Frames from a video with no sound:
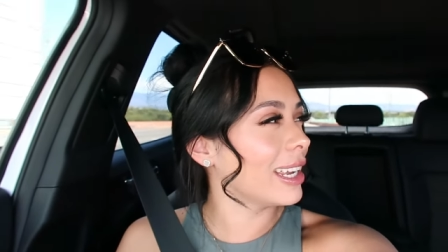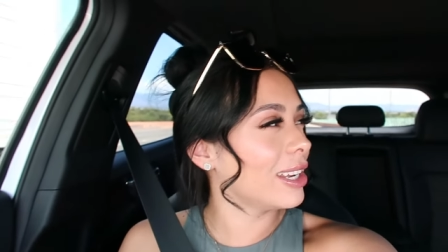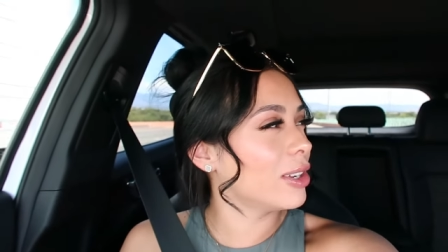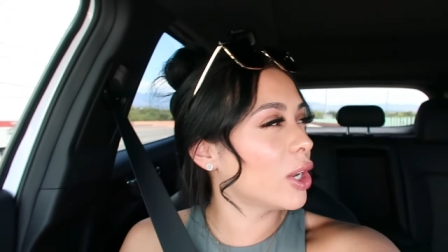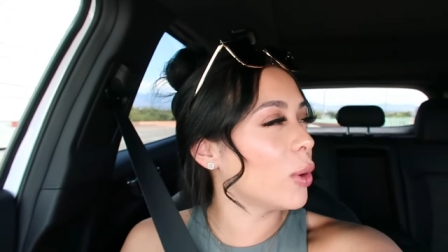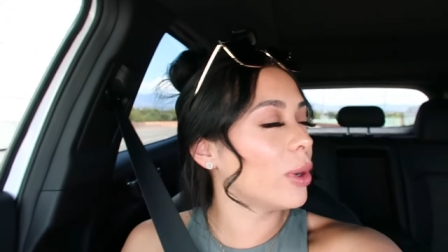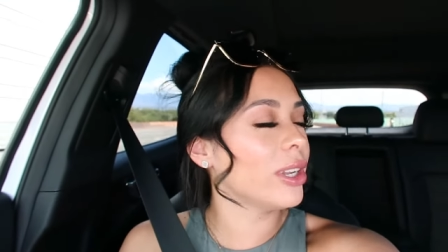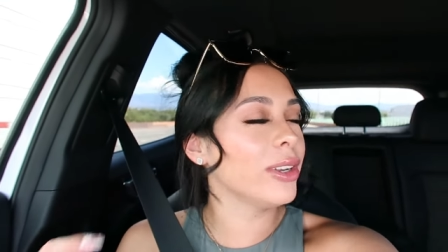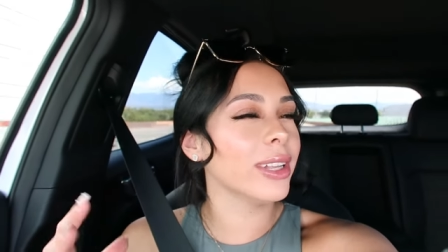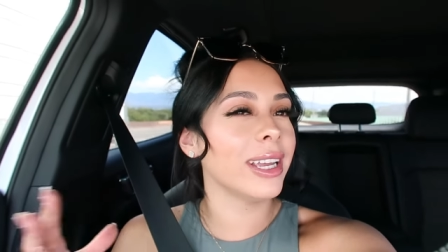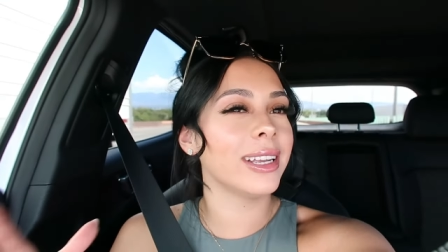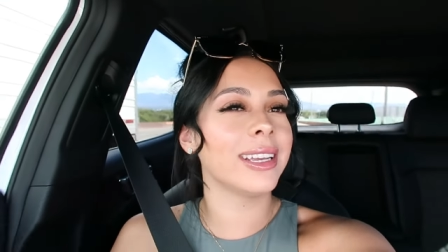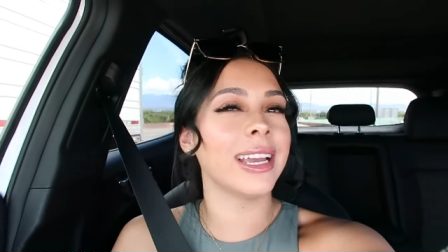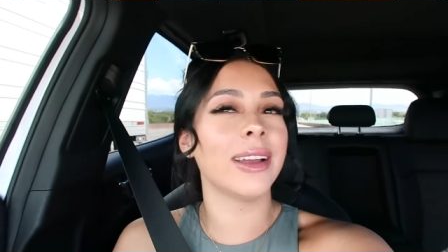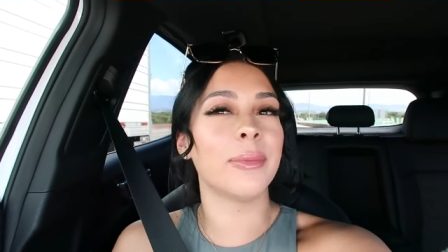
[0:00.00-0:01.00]
Like, you know when you
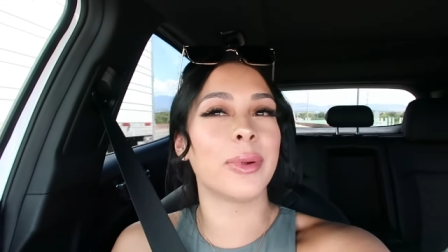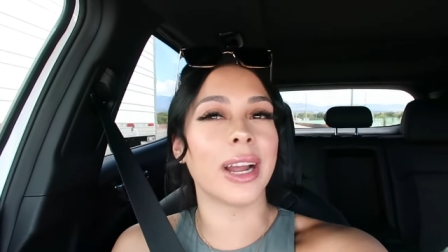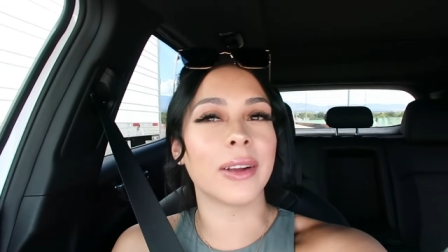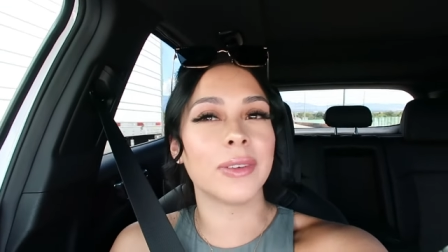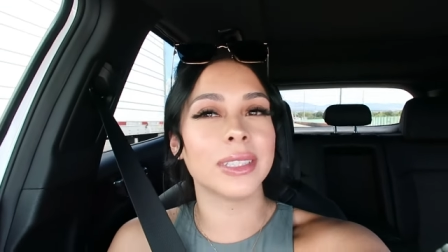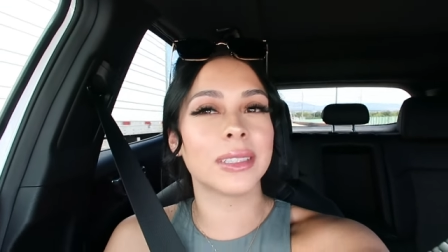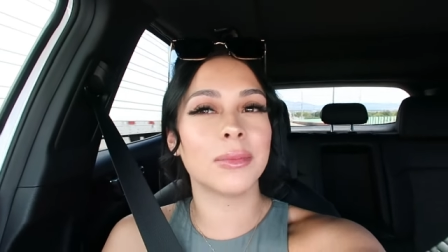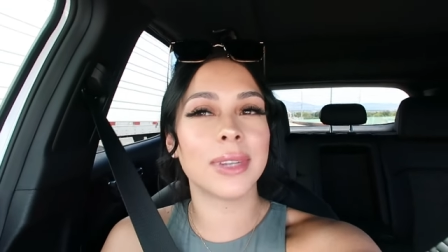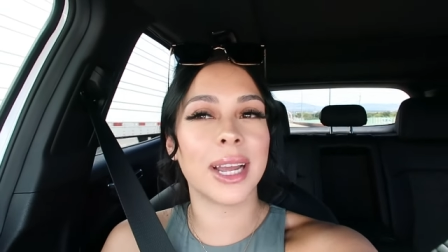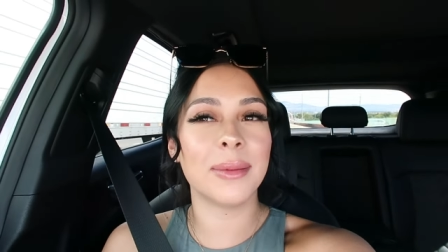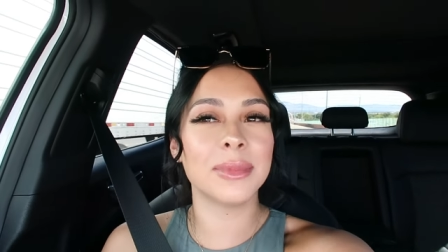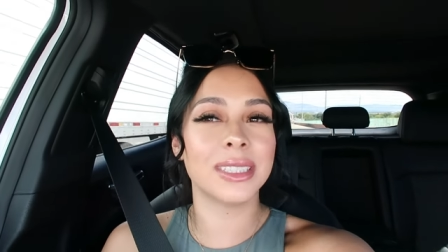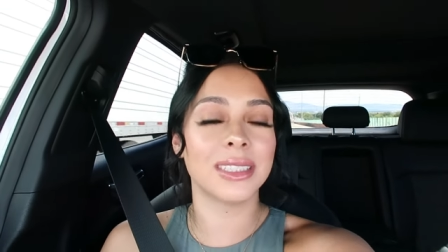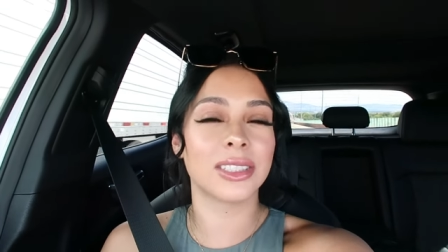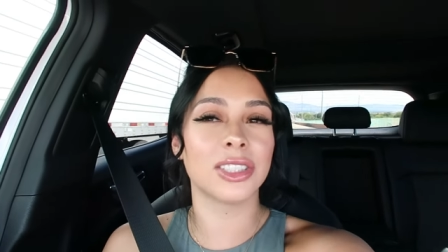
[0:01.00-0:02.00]
like get breakfast
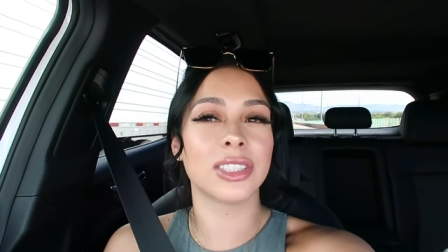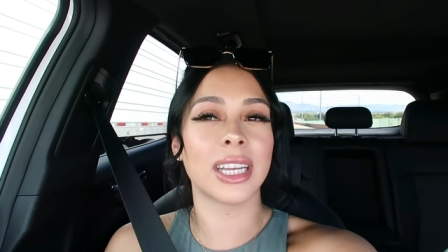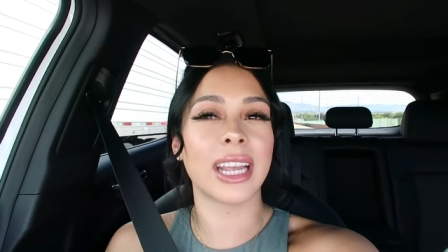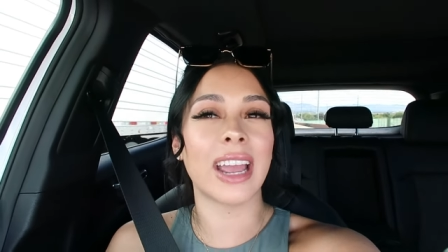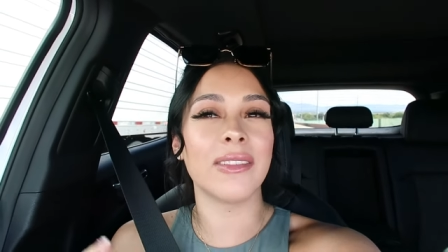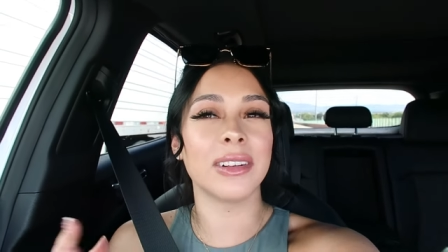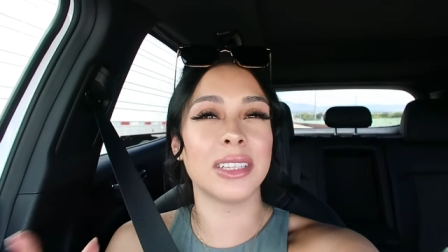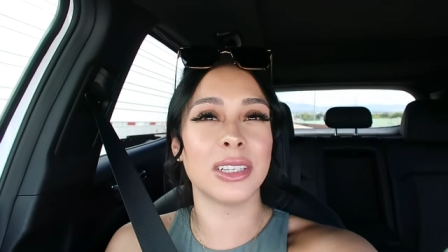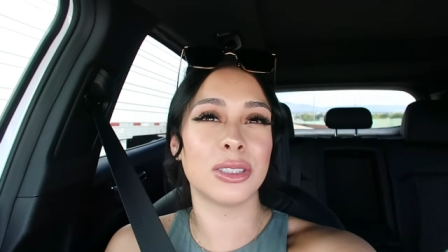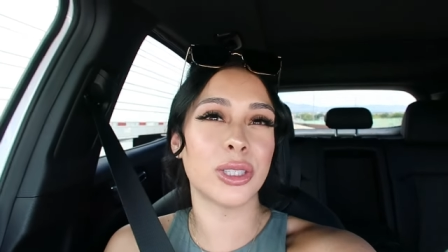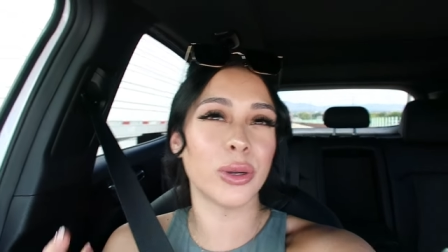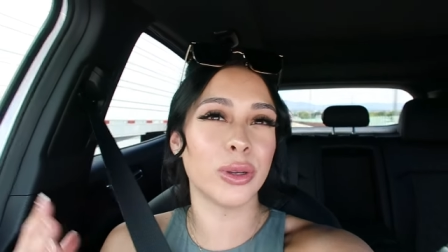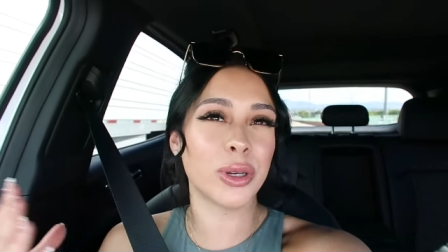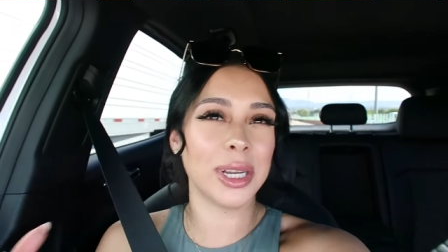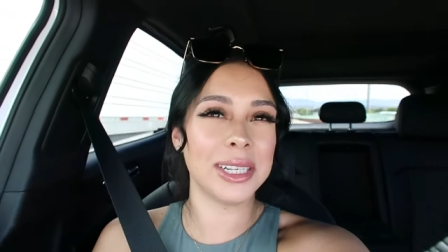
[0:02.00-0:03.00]
sometimes and it's just like everything's
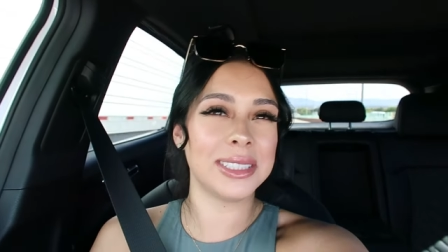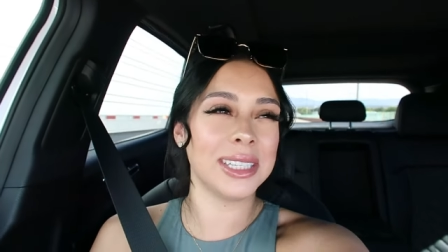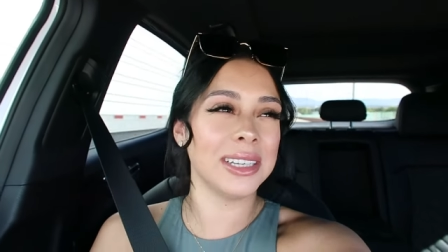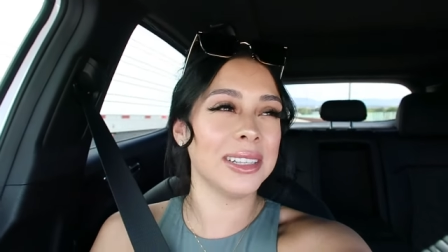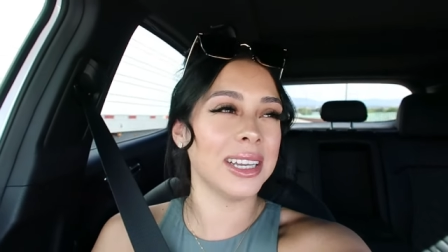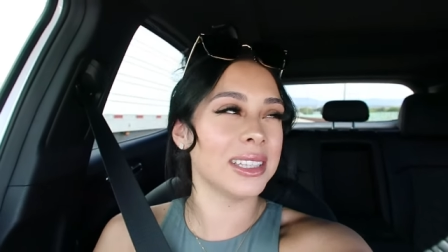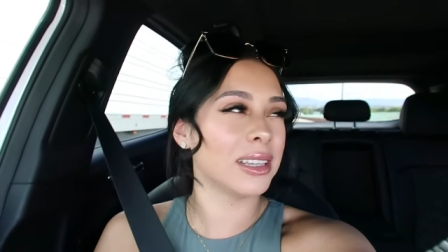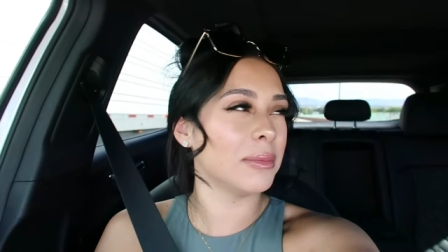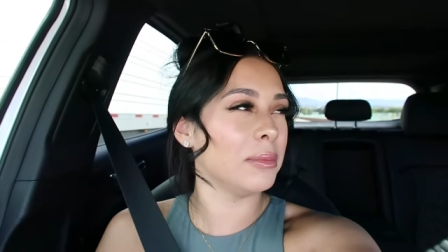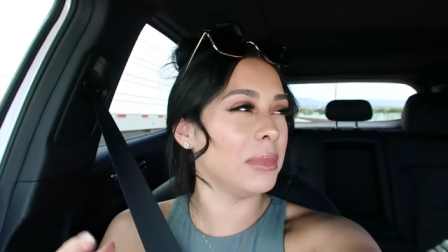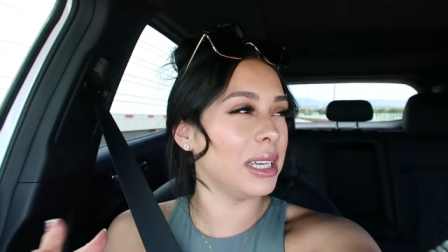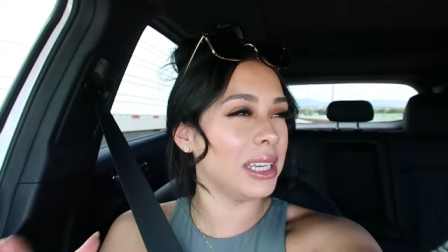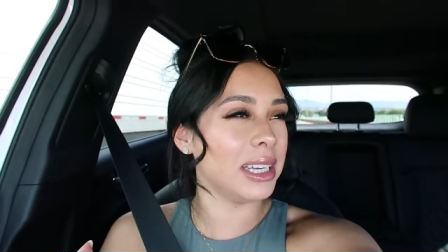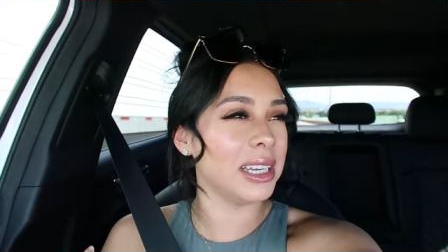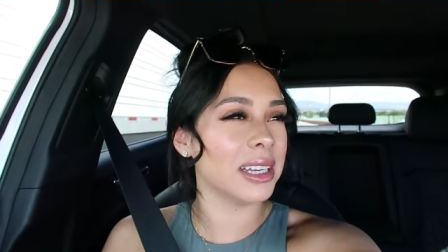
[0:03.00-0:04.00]
so greasy, like the
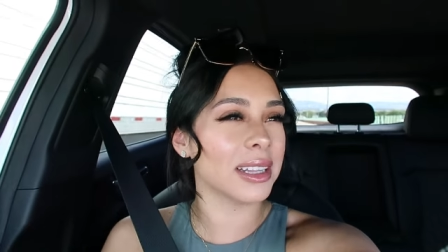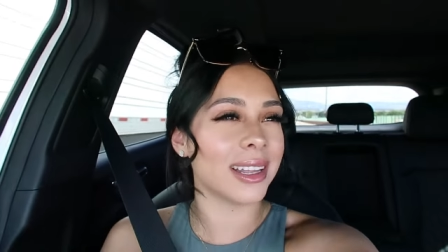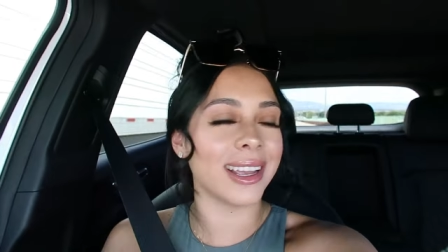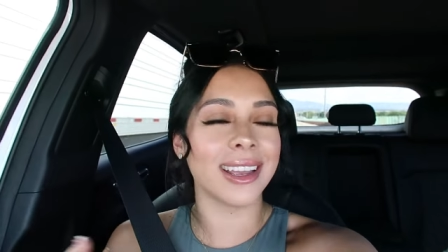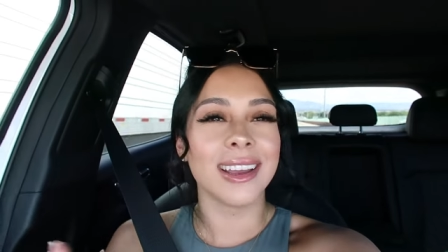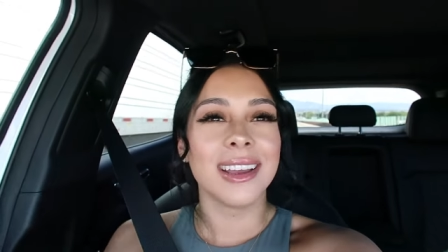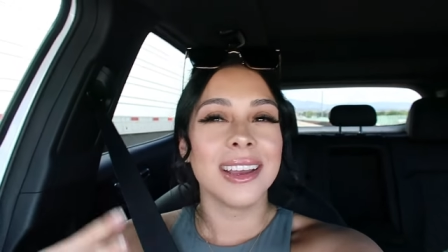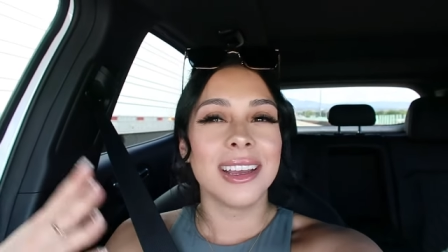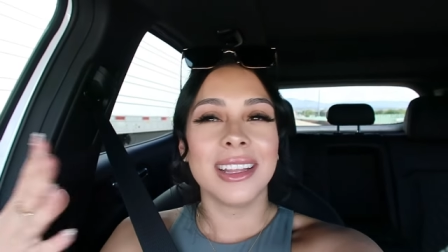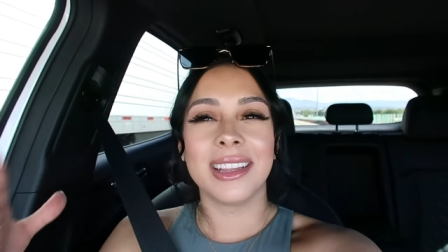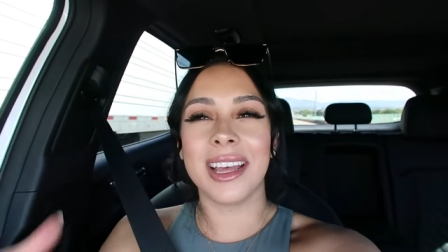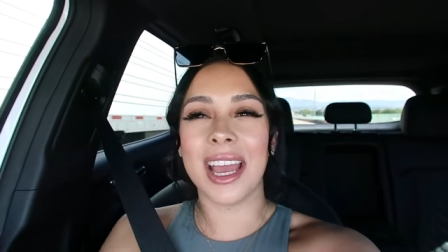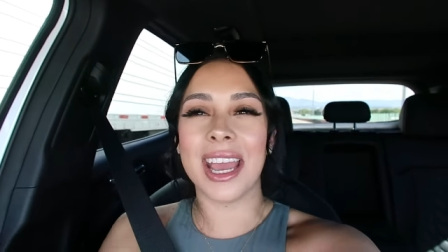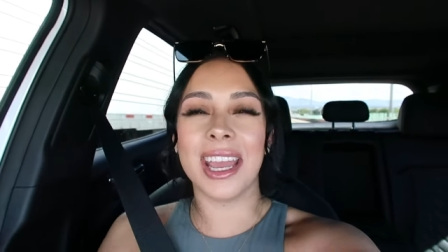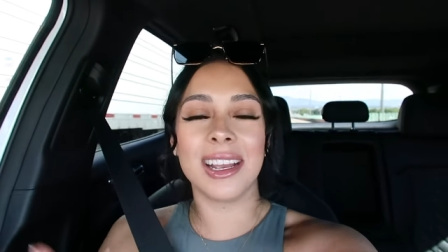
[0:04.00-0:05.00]
meat, like
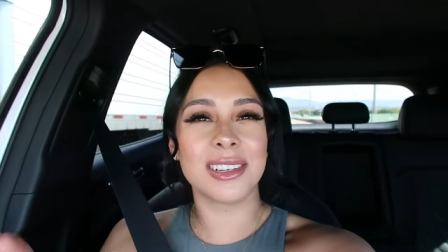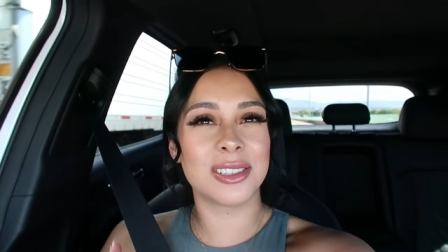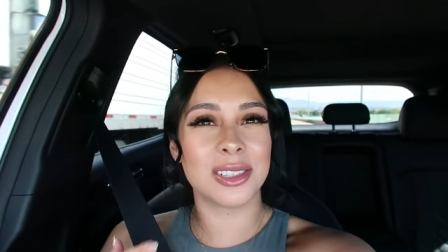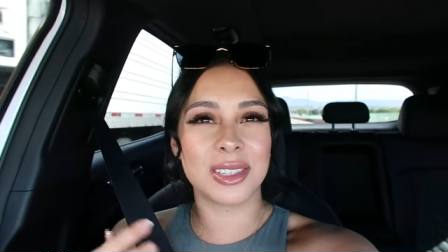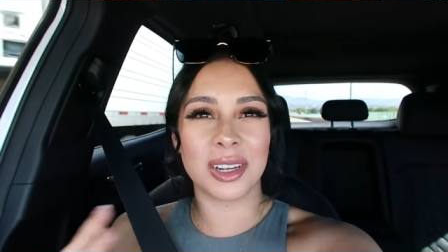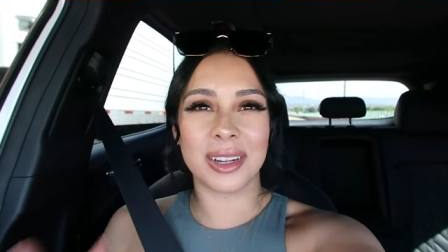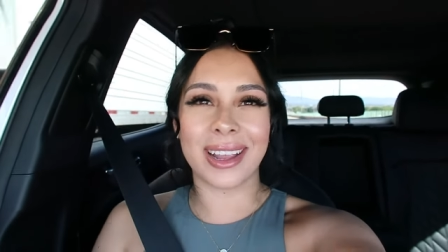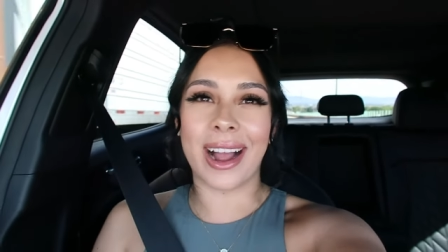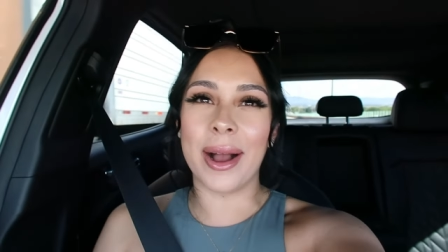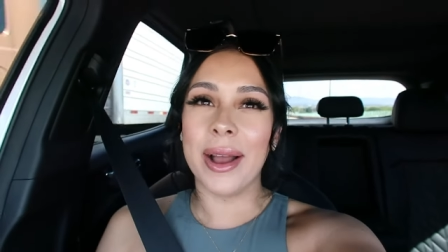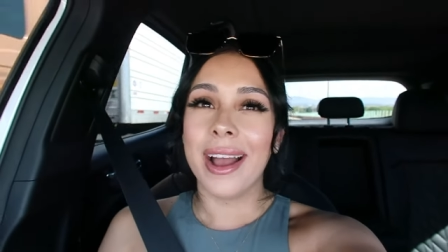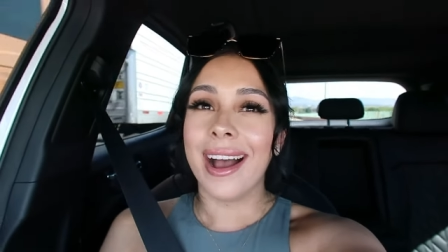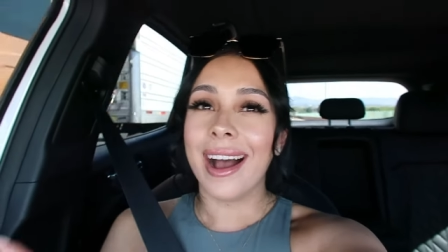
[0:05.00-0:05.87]
the eggs, just, yeah.